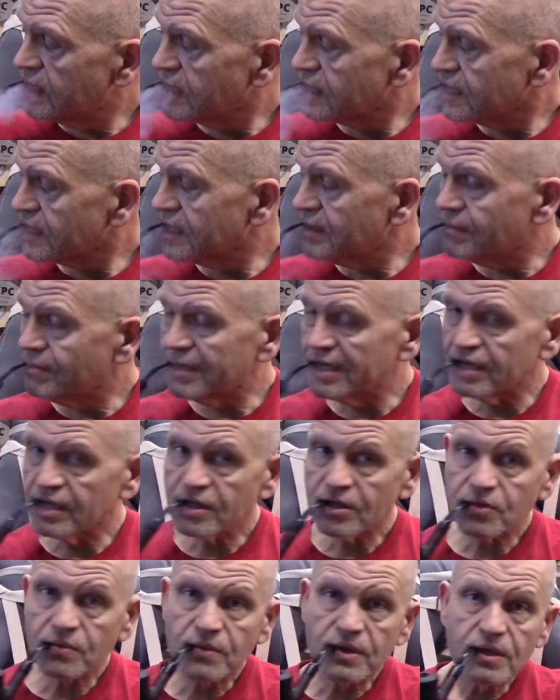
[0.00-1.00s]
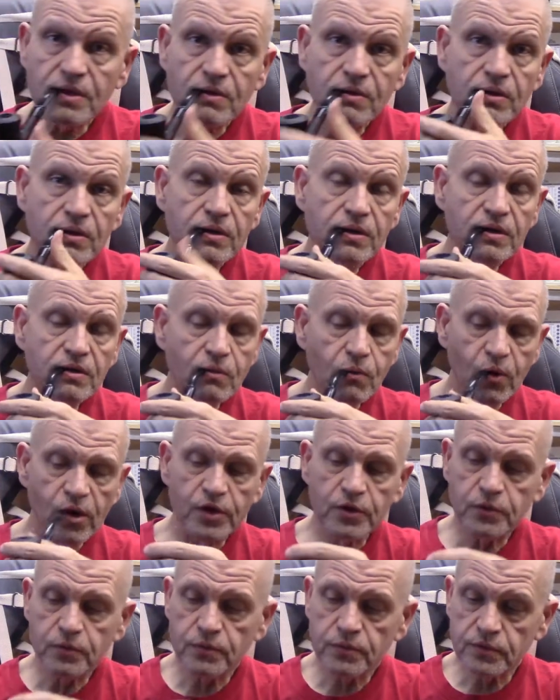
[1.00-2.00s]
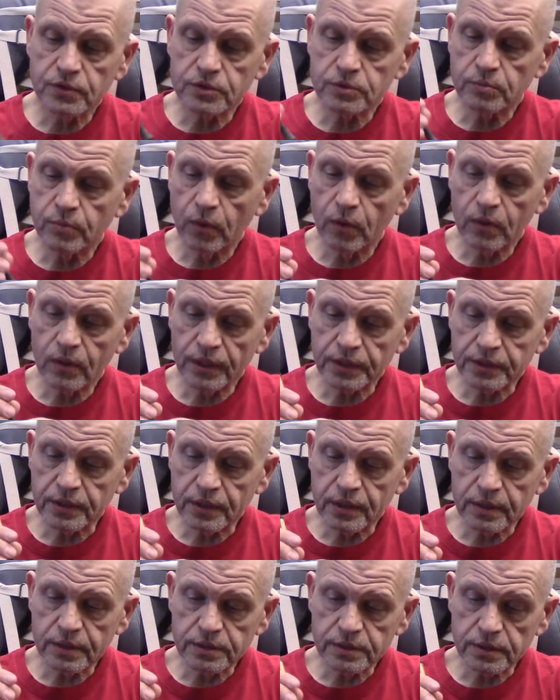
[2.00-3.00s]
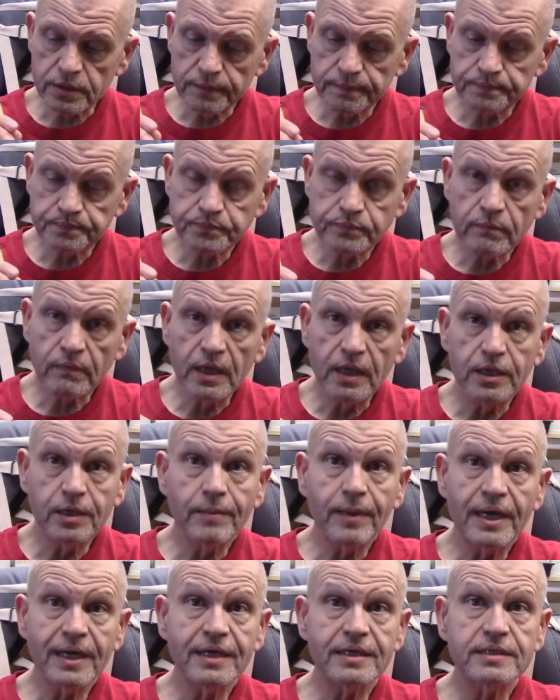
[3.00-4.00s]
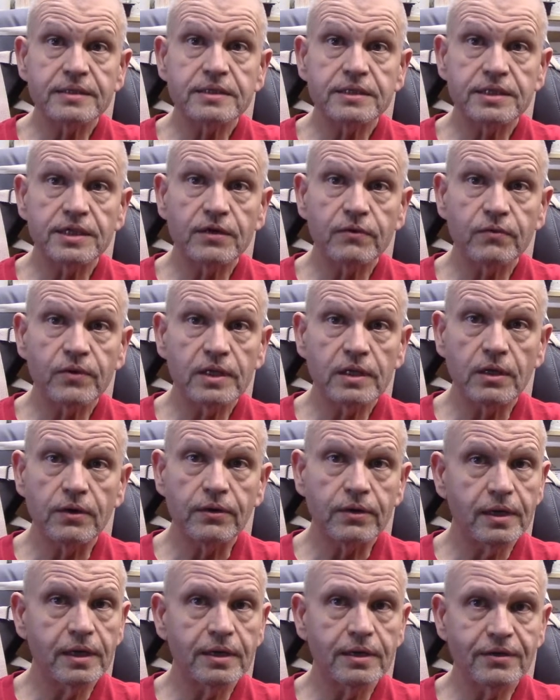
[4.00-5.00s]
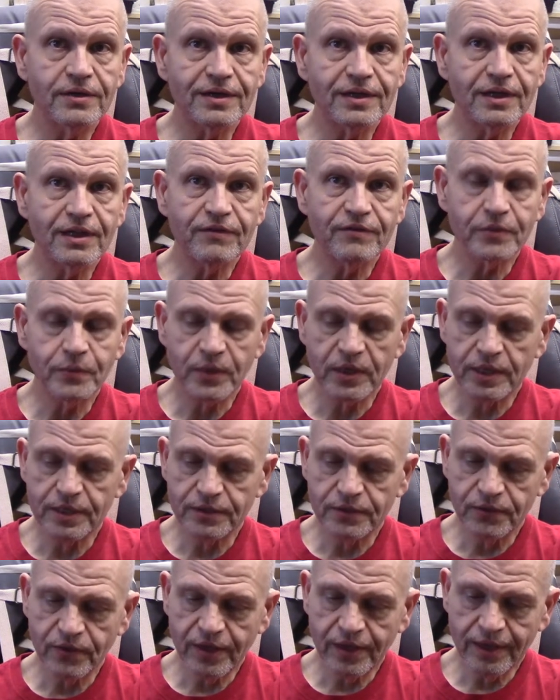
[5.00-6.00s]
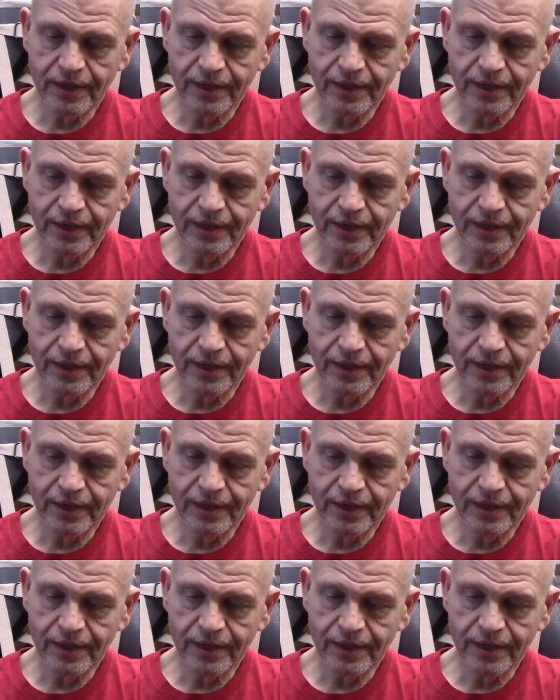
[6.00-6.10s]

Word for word: I'm about three quarters of the way through this bowl, I think, so you might get to see a reload. I know you'll love it when I do that.